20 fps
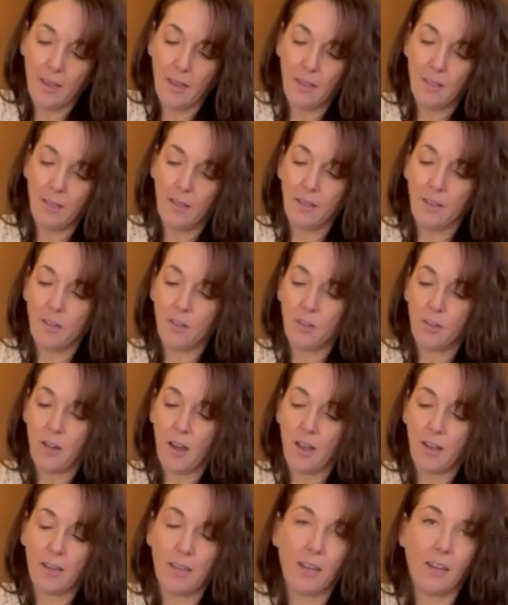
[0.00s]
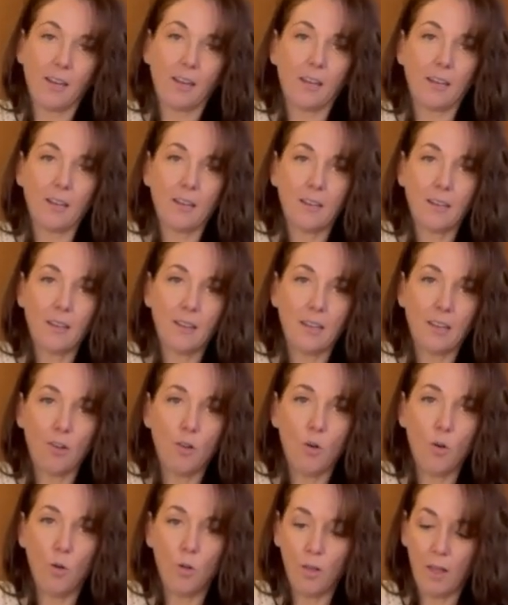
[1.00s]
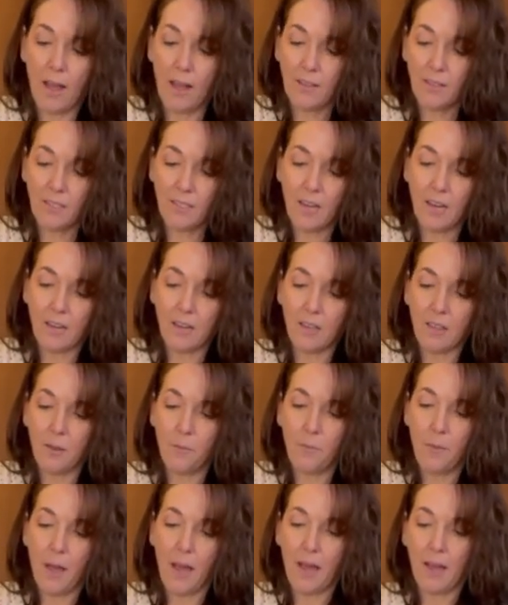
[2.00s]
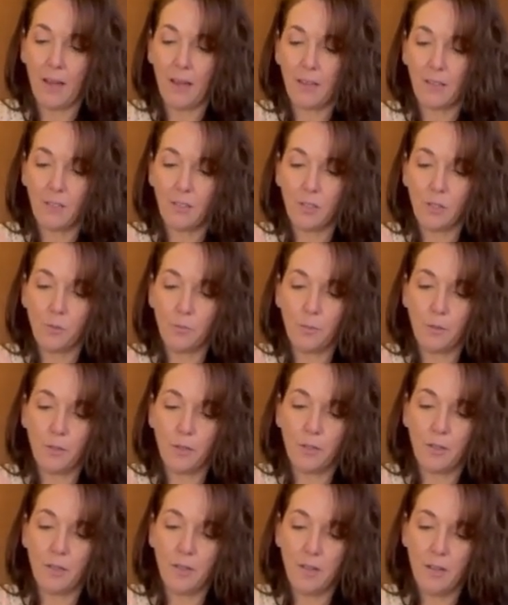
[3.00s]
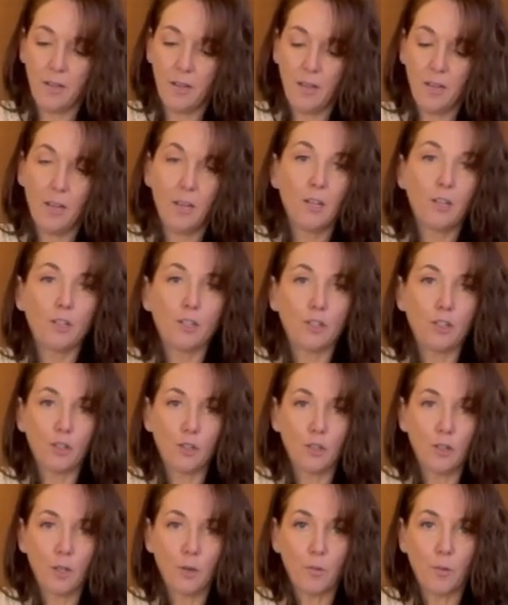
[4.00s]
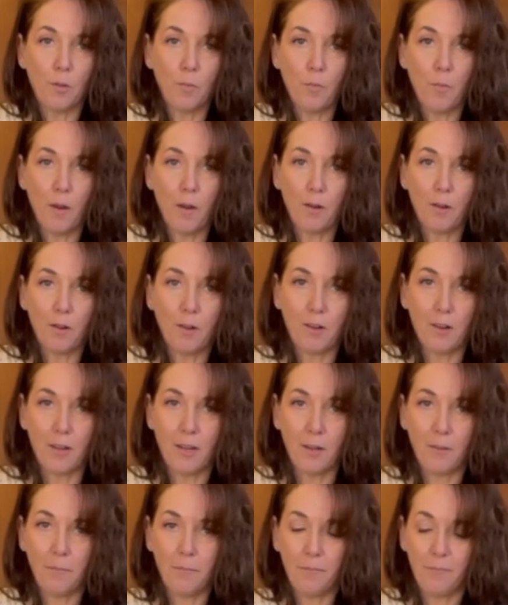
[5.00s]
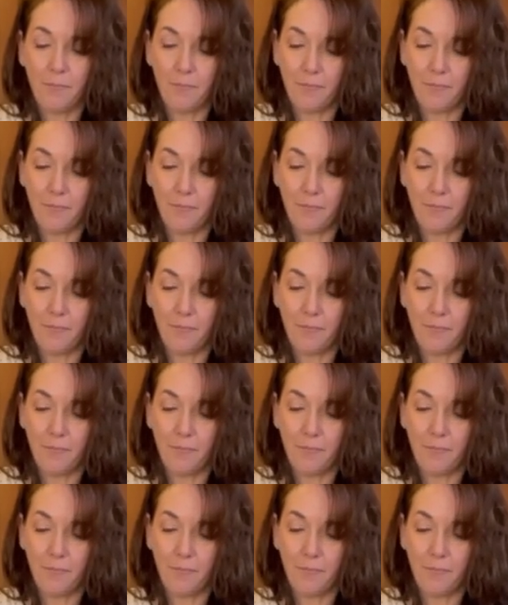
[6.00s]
and then you're not getting the whole outside of the bag super dirty with buttercream.